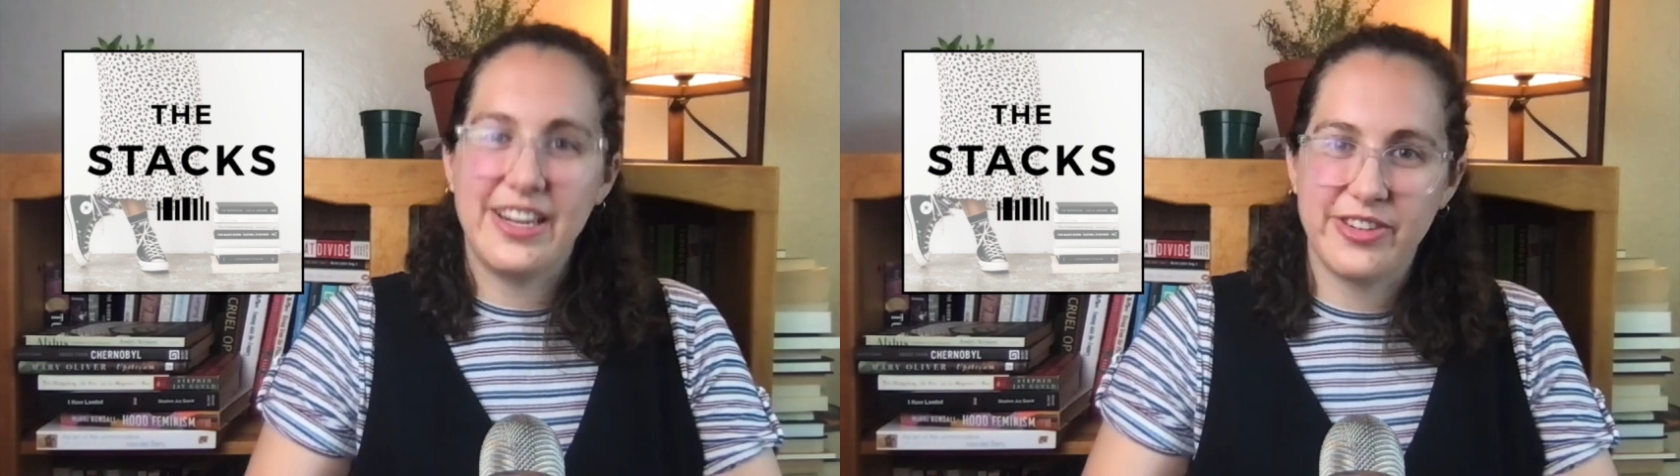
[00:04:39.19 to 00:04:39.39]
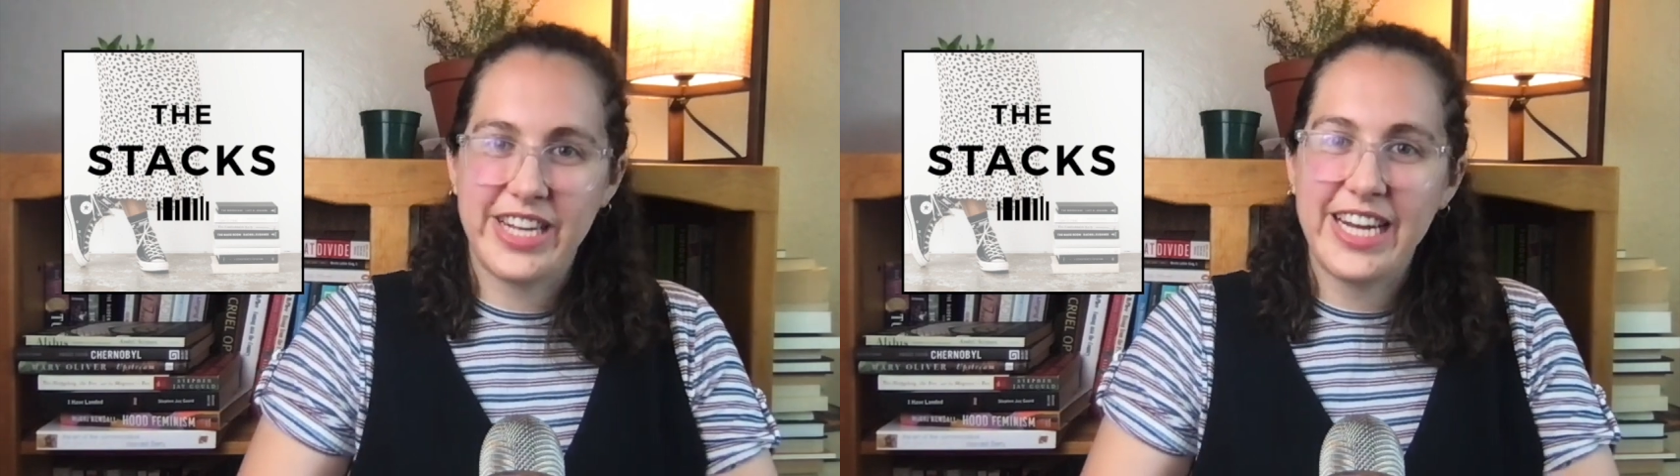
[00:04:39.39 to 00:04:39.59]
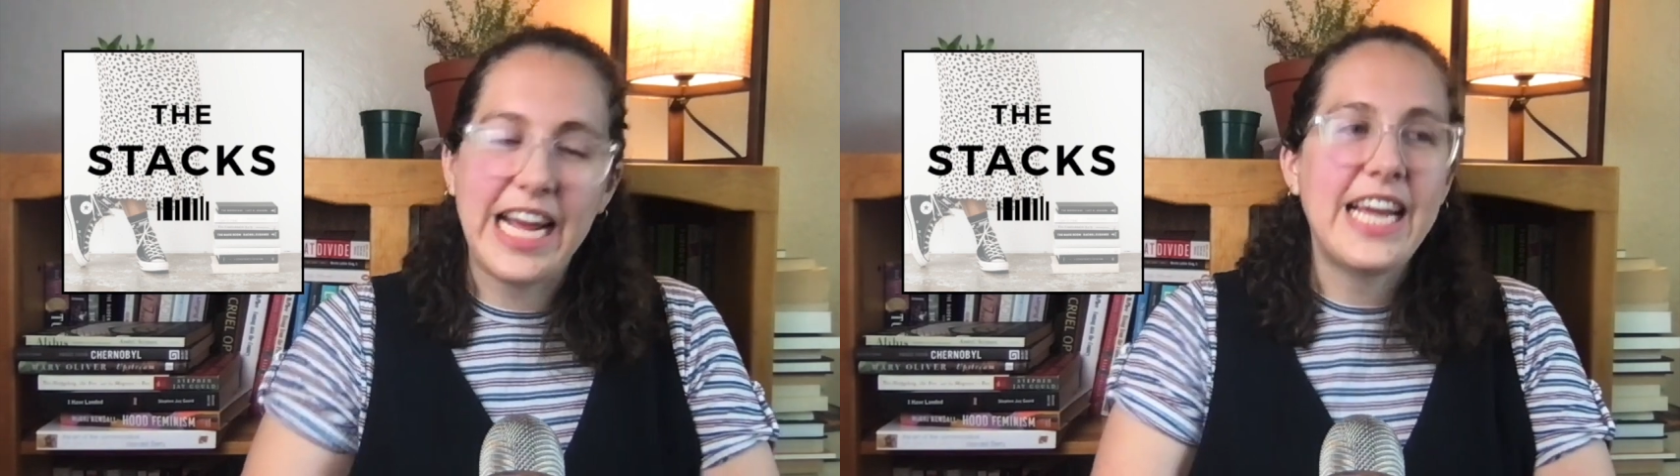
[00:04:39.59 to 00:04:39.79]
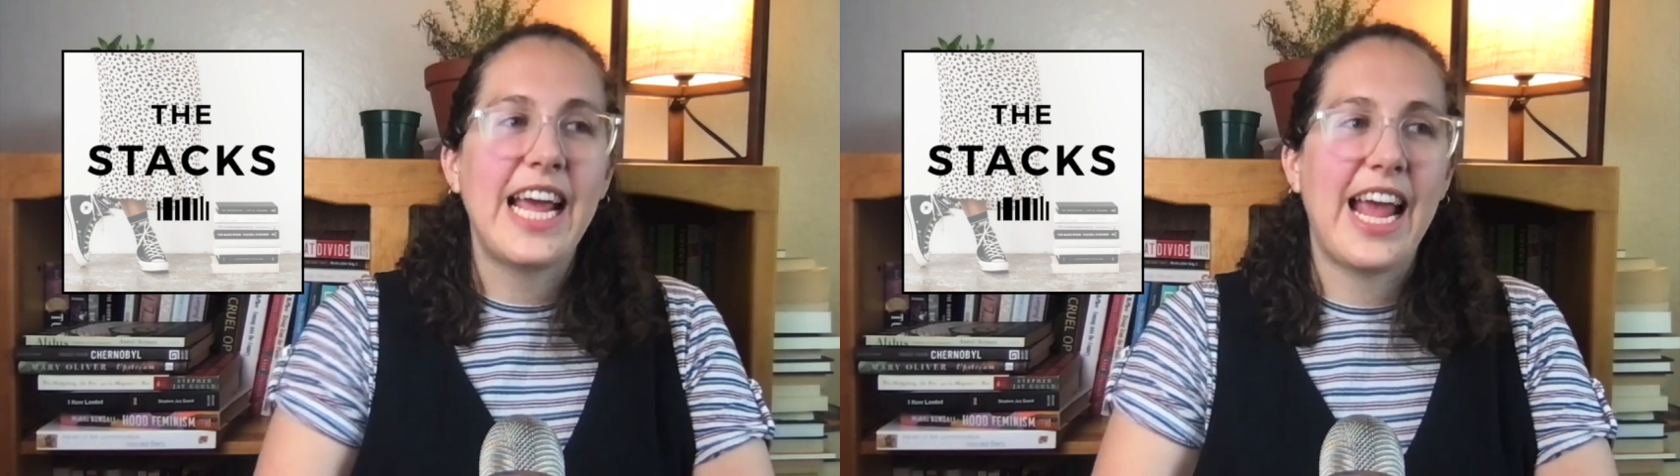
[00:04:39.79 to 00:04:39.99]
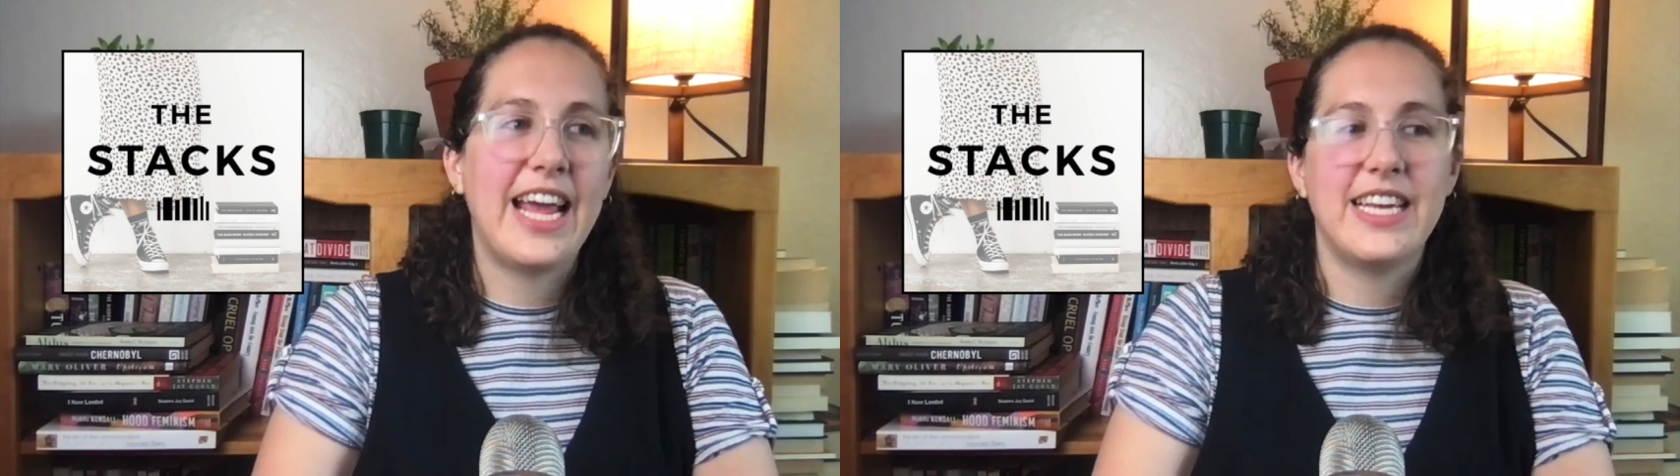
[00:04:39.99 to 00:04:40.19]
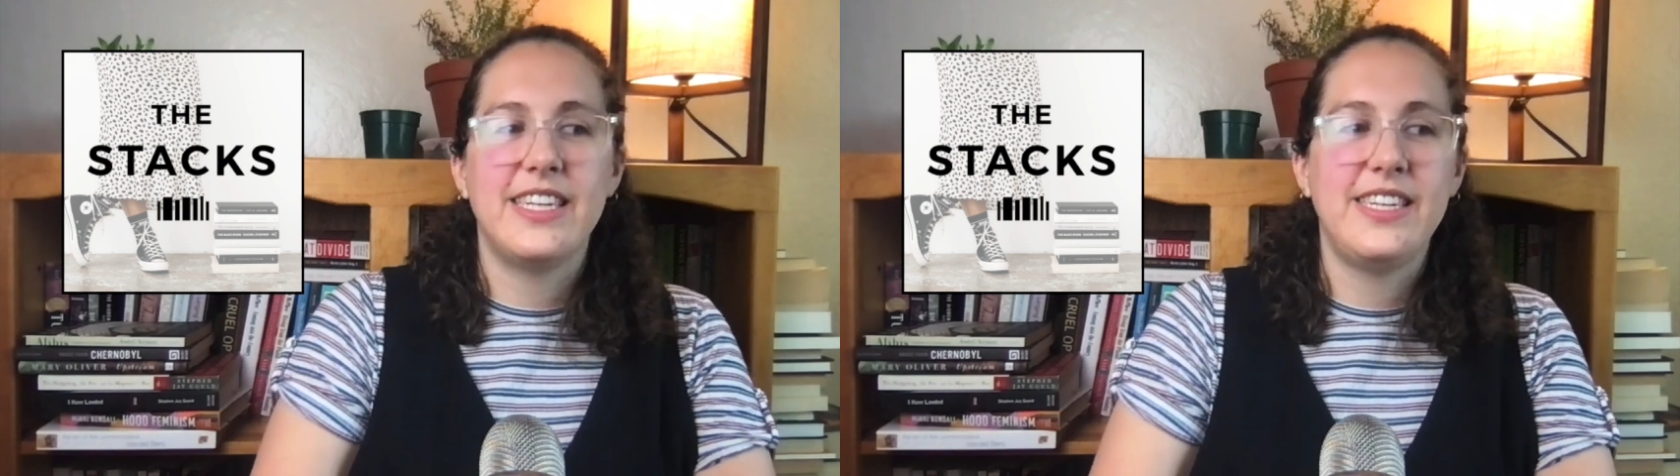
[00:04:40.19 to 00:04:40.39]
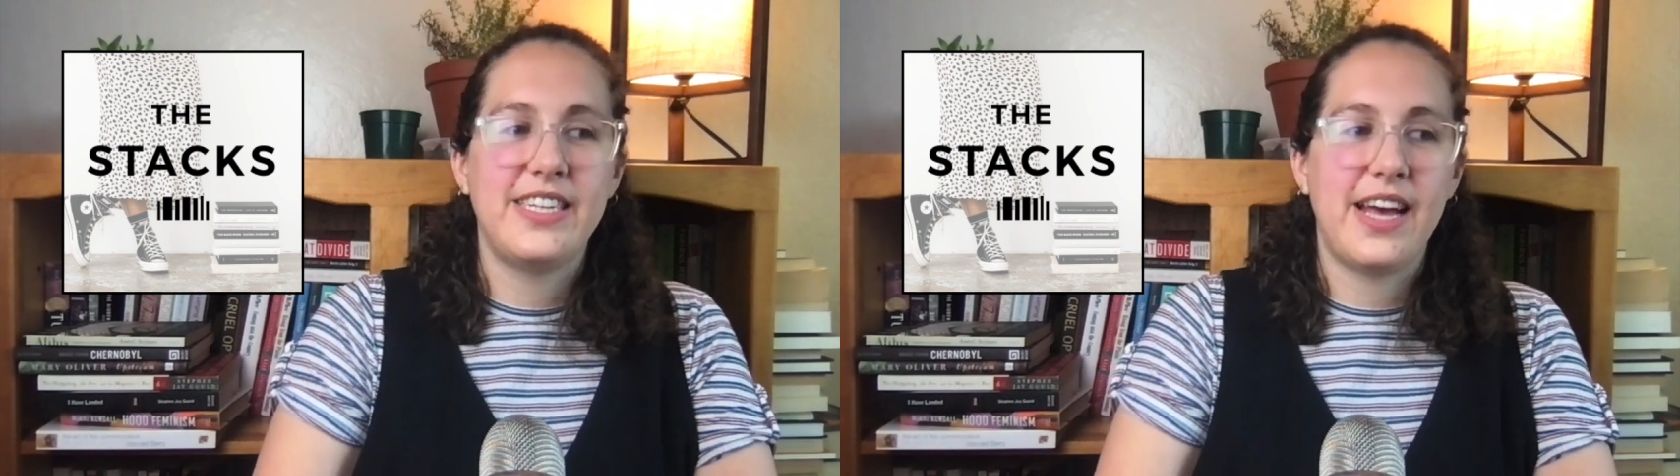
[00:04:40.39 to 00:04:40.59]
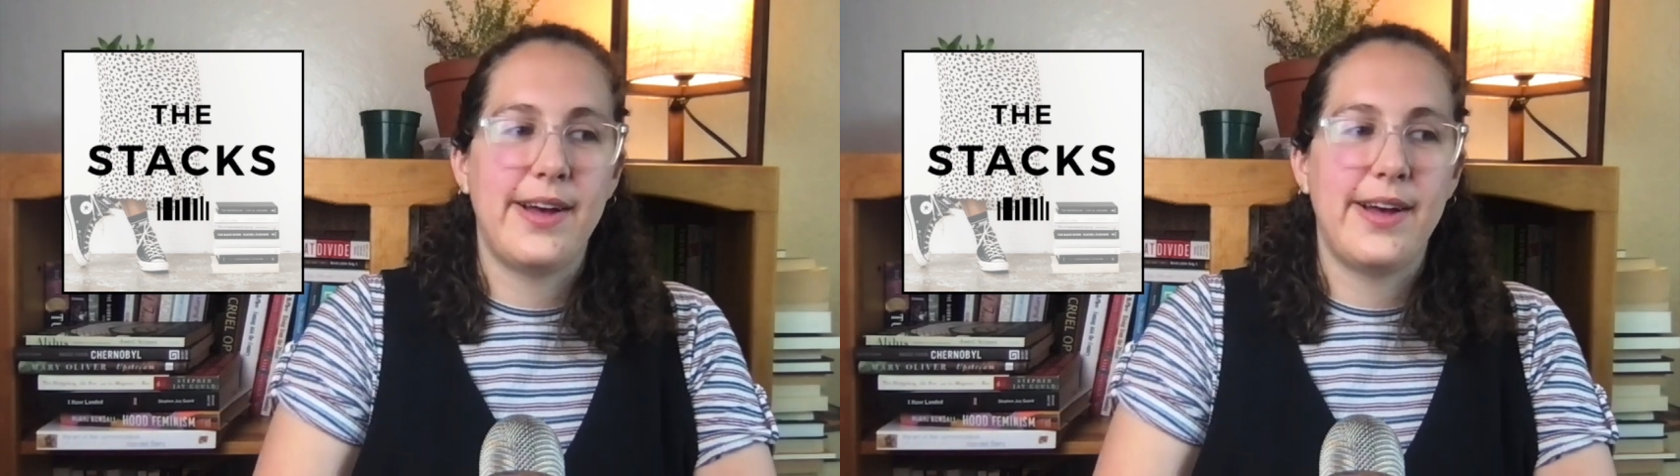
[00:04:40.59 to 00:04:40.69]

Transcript: entertaining and